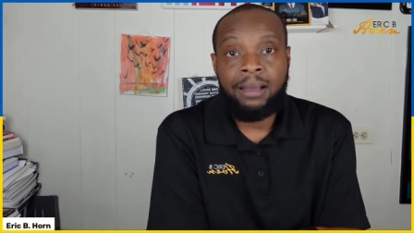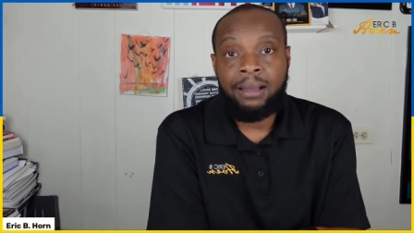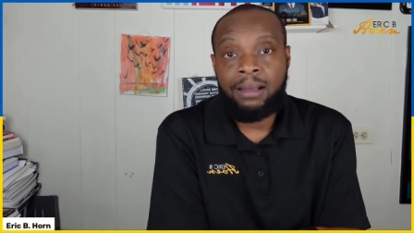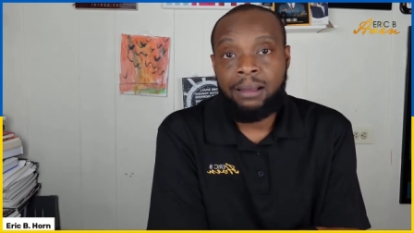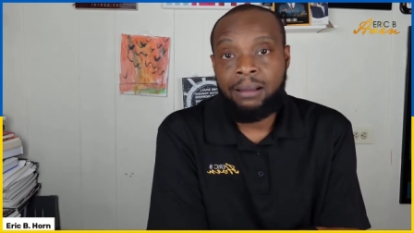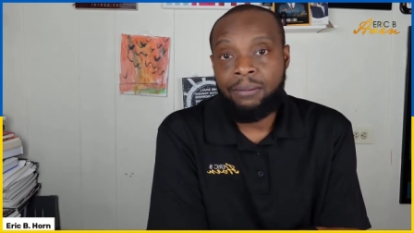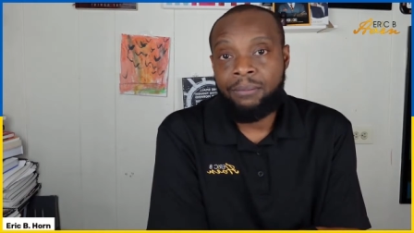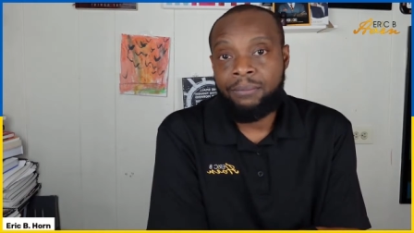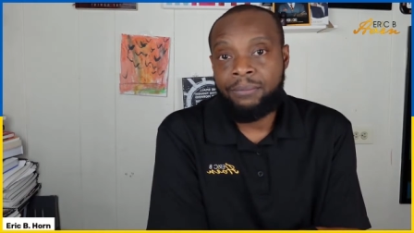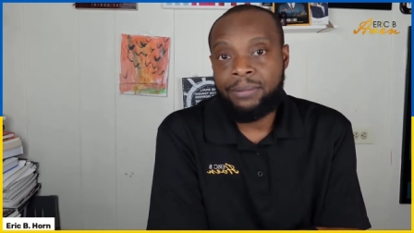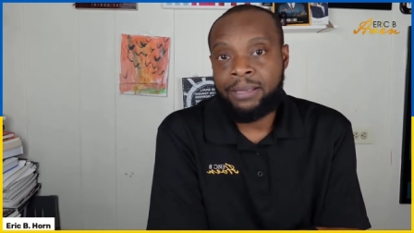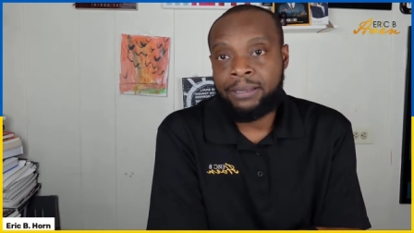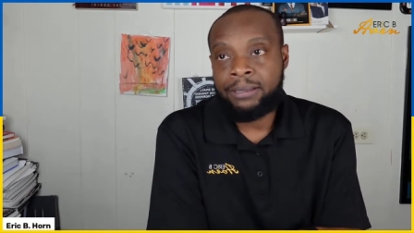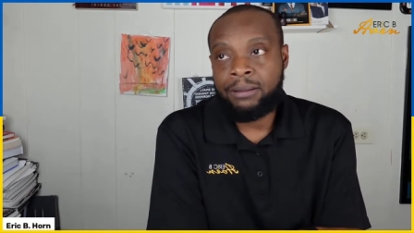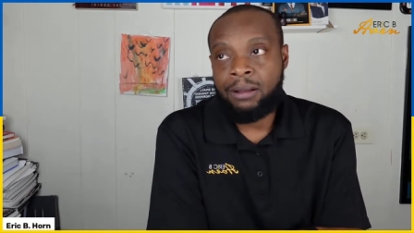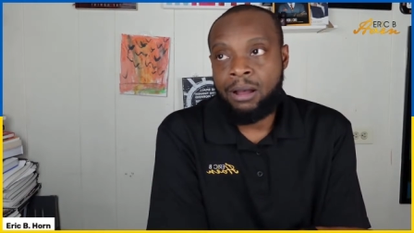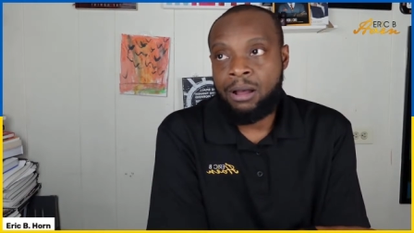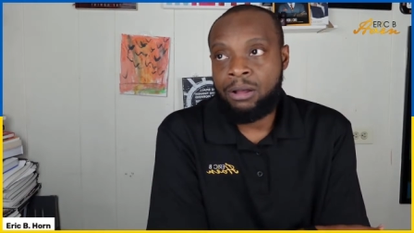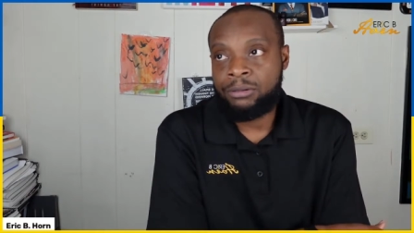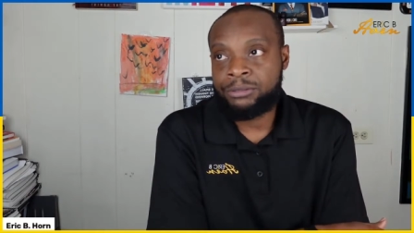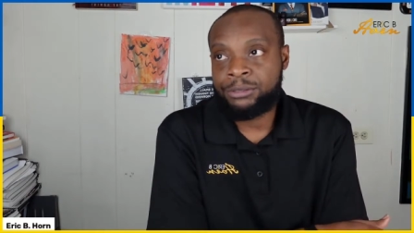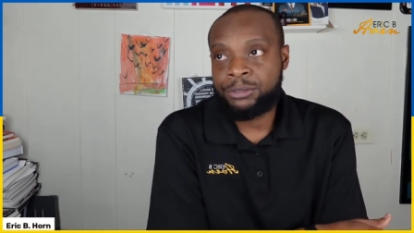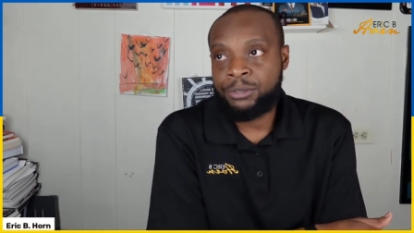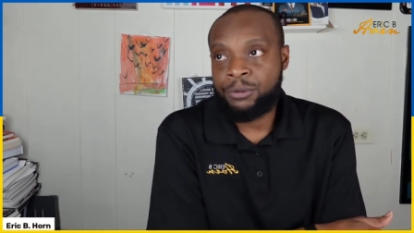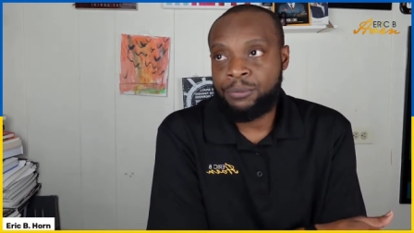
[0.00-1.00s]
It
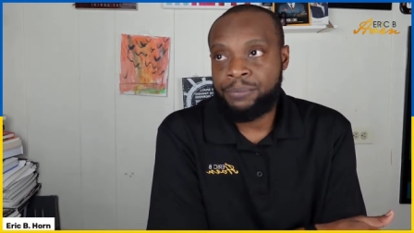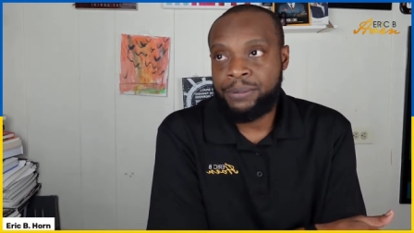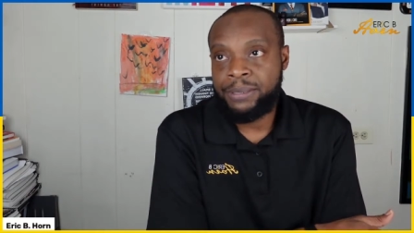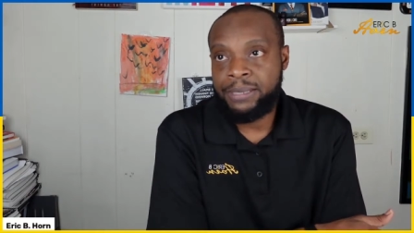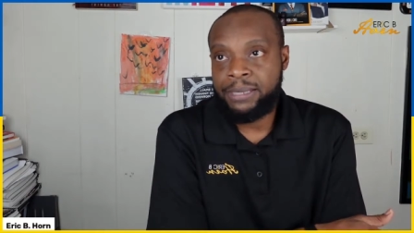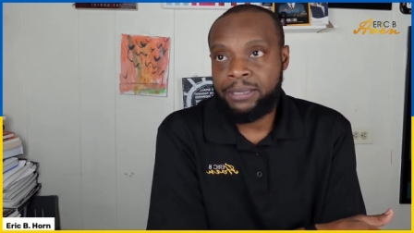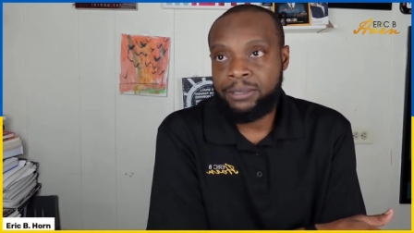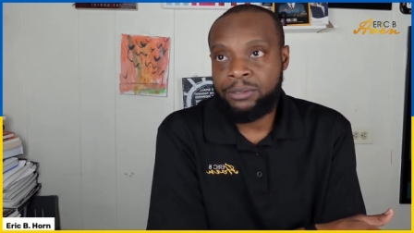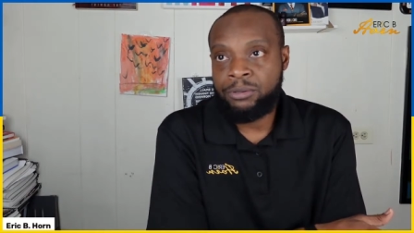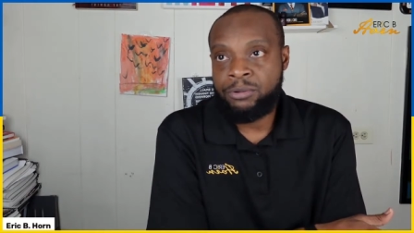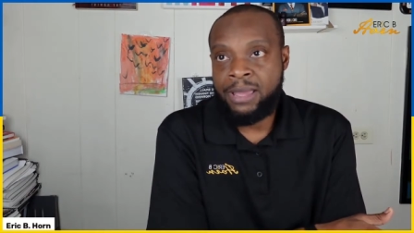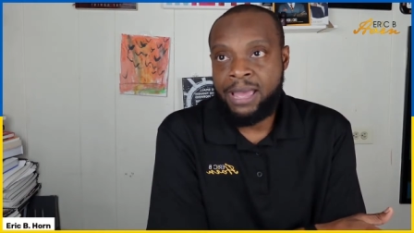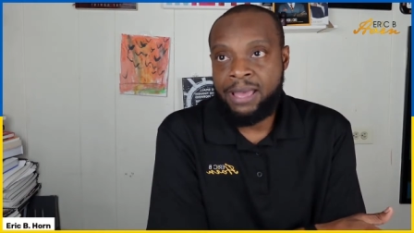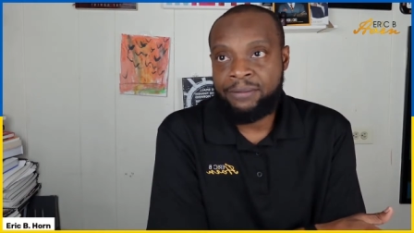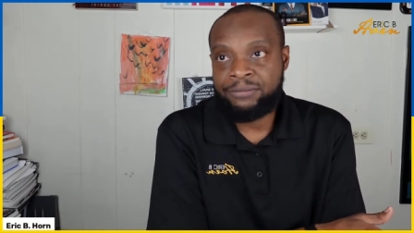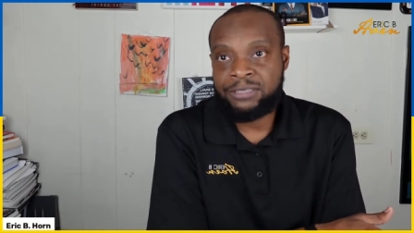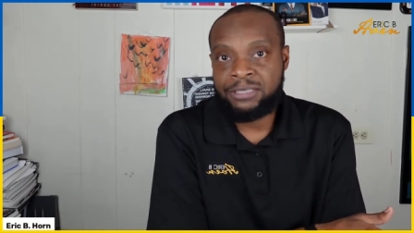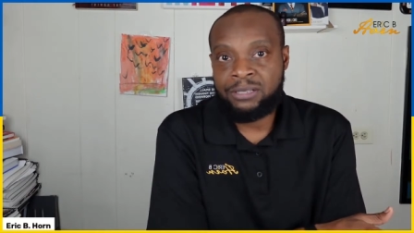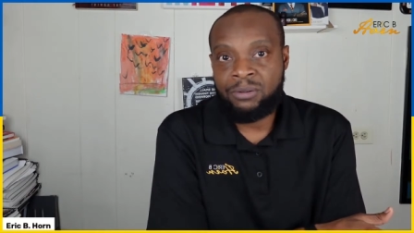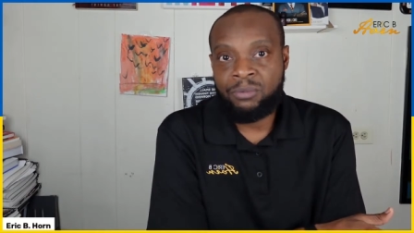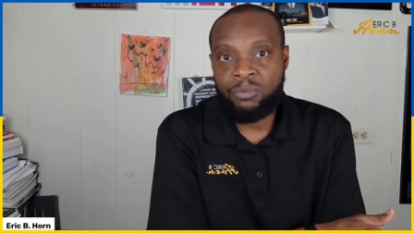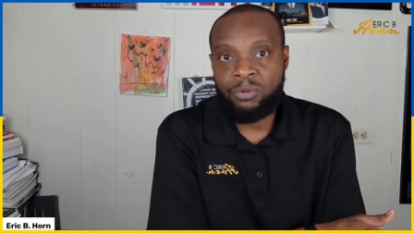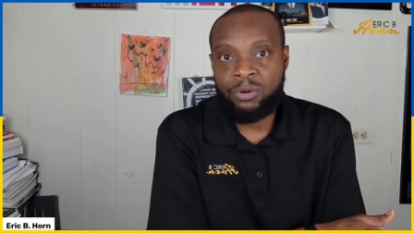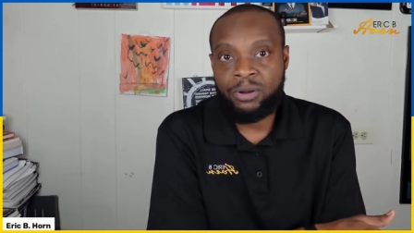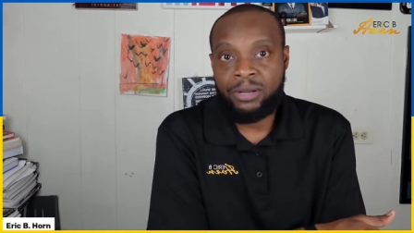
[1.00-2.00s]
could also be you
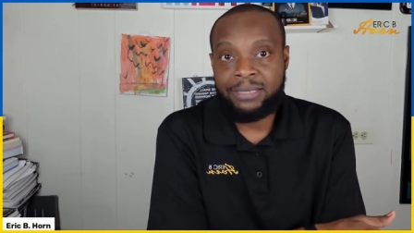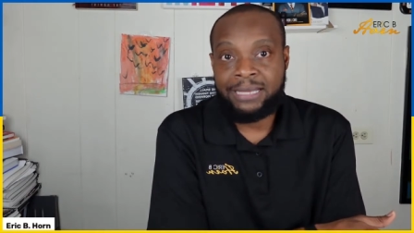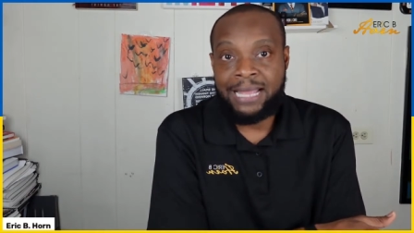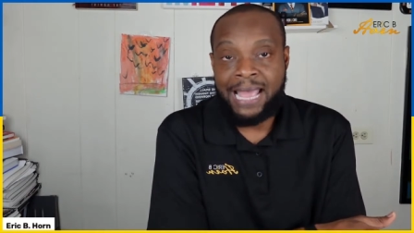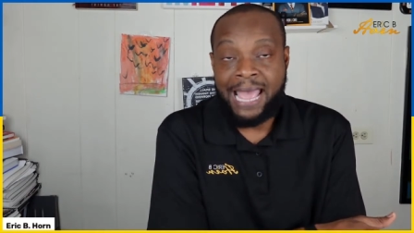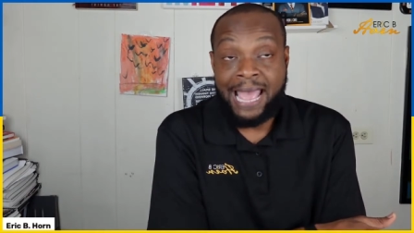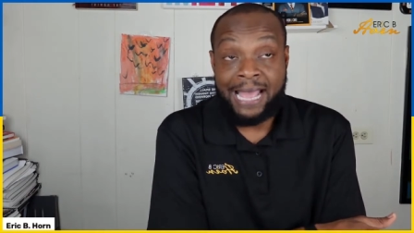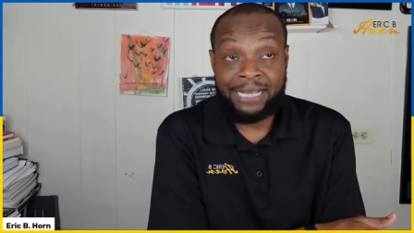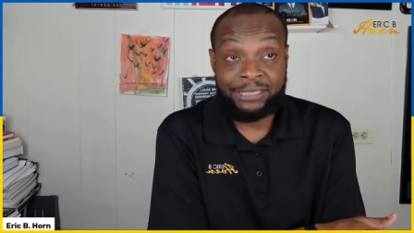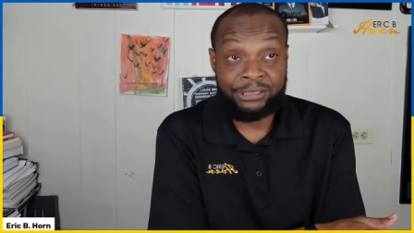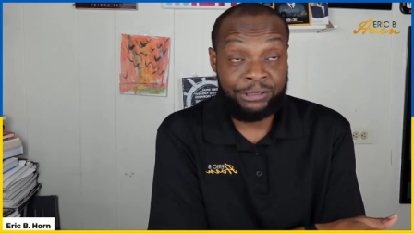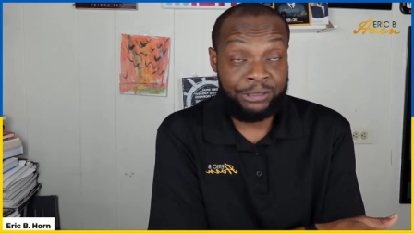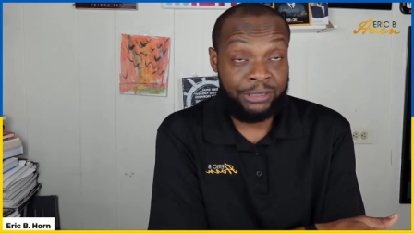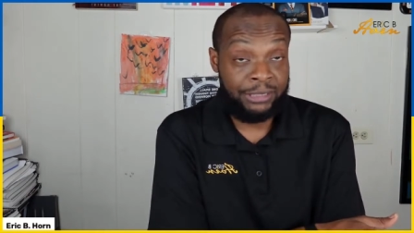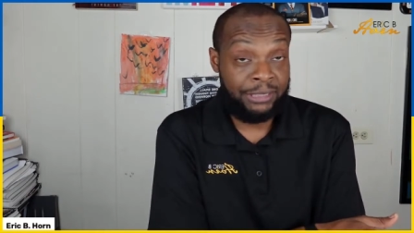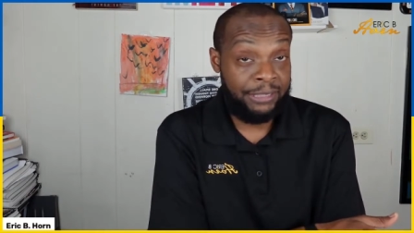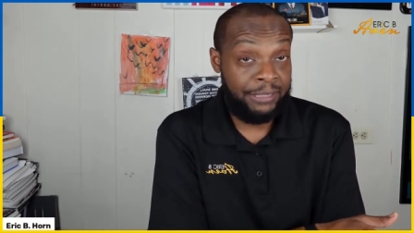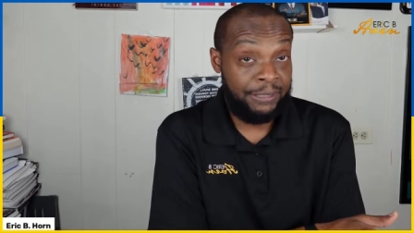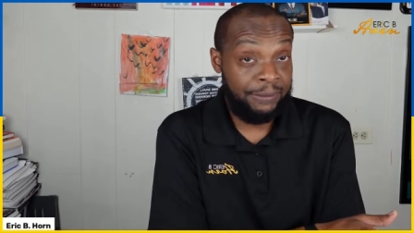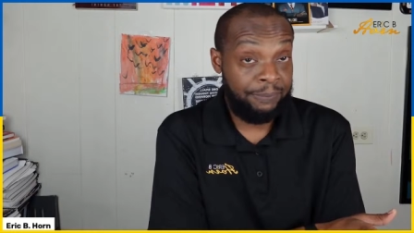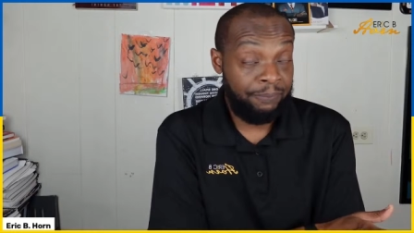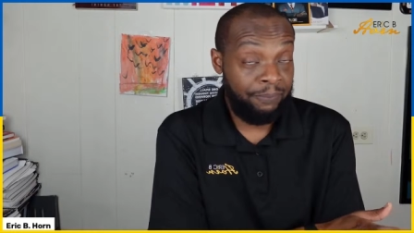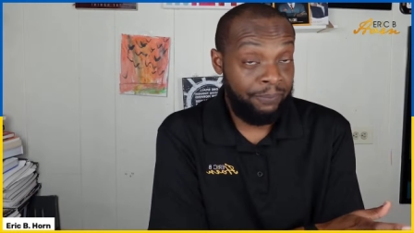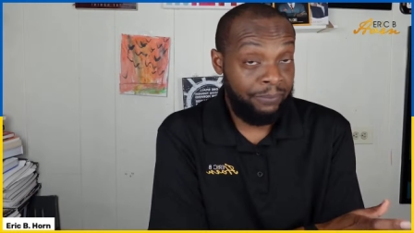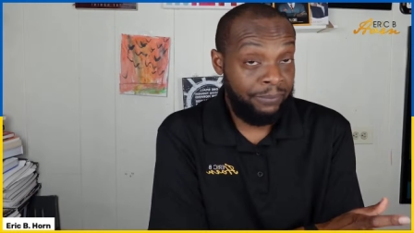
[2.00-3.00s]
have someone
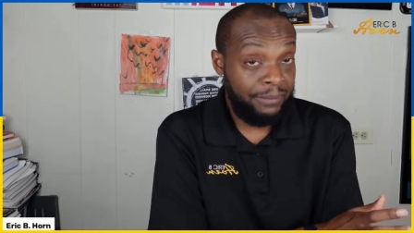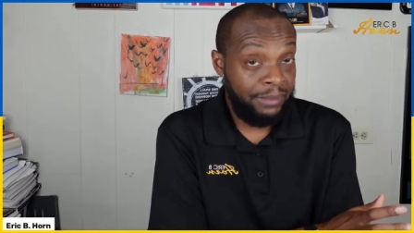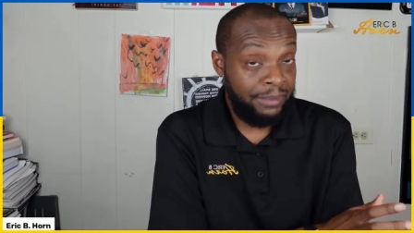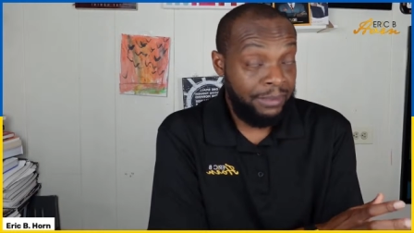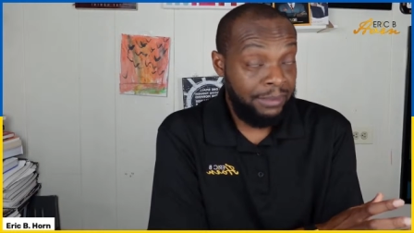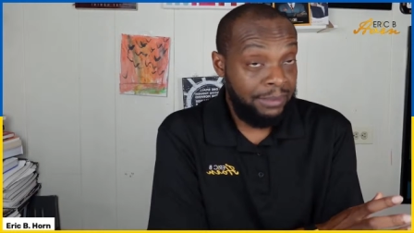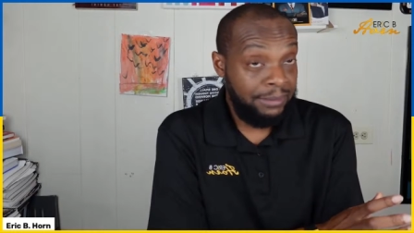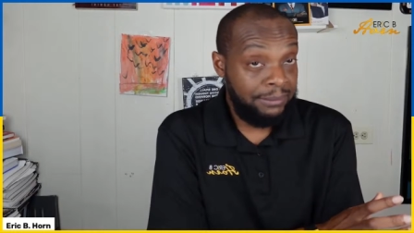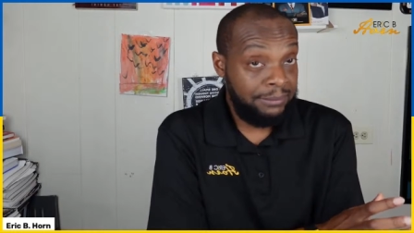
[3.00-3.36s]
actually